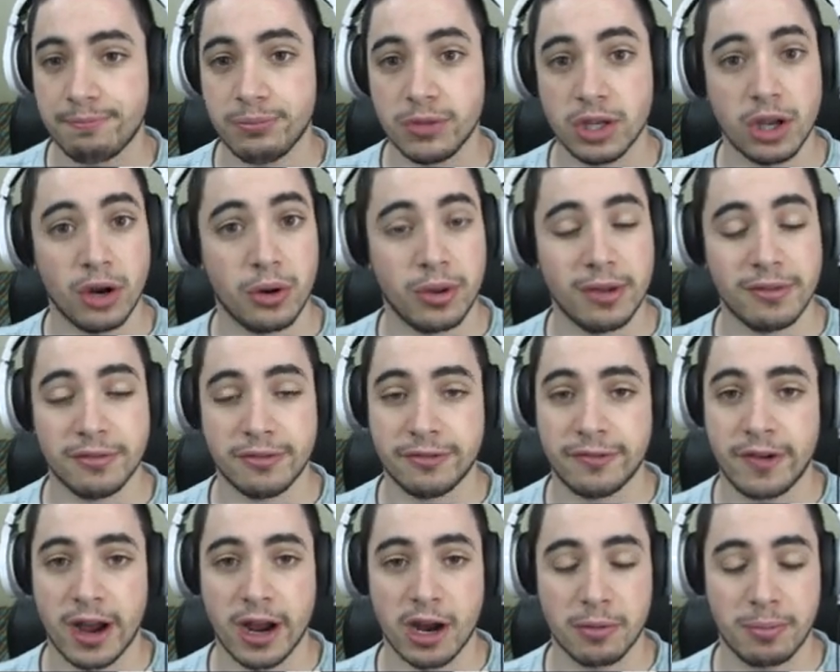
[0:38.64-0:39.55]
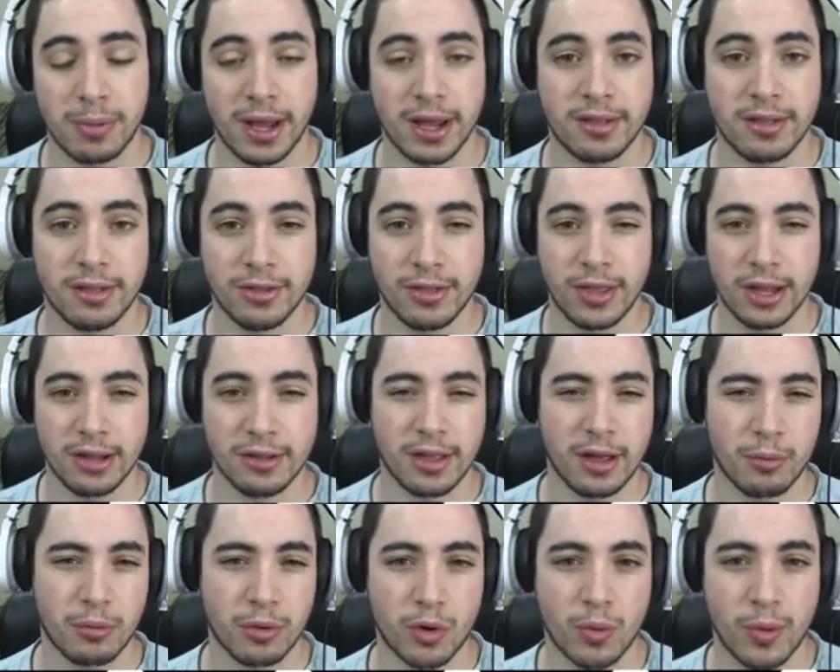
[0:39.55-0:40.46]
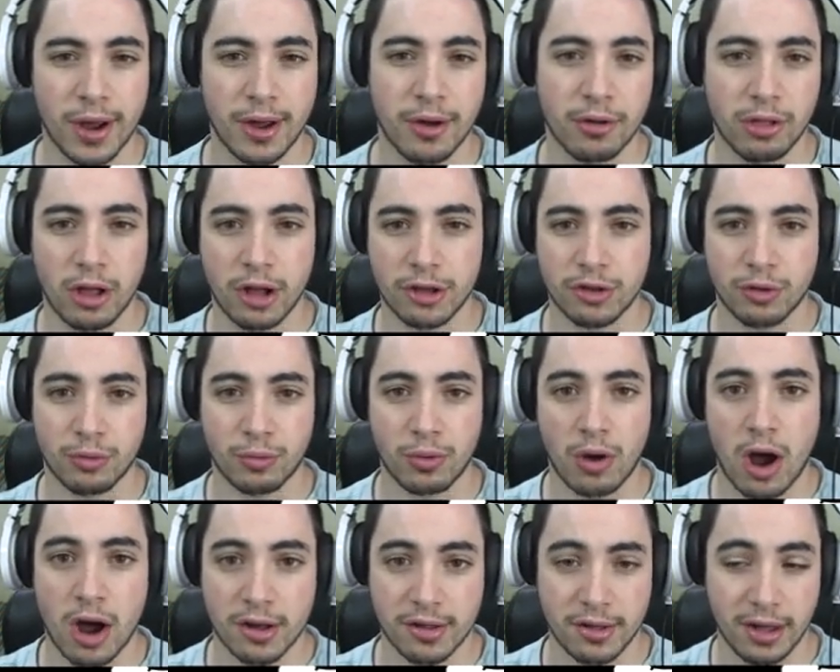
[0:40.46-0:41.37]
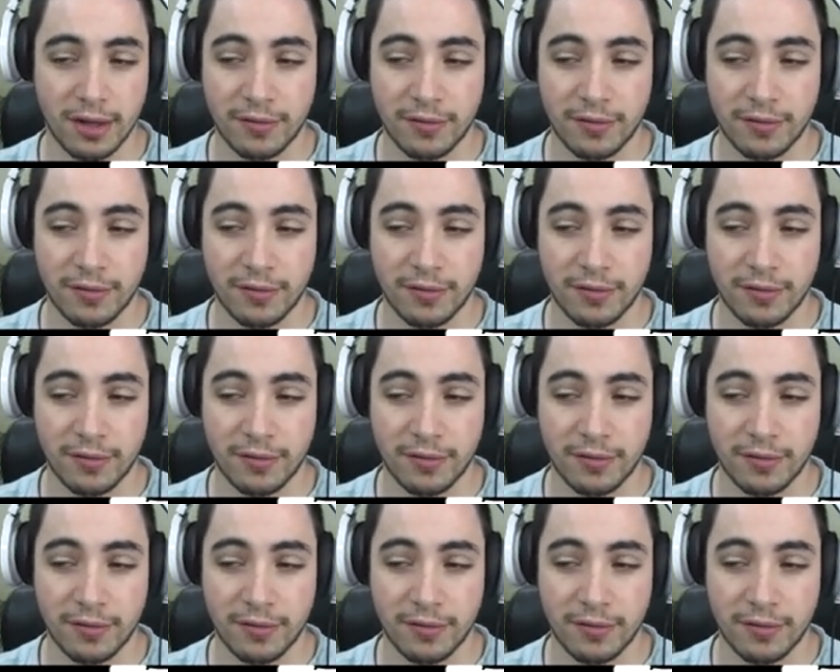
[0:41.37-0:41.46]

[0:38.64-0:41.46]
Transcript: you know, even fire pits and things that require lots of rocks.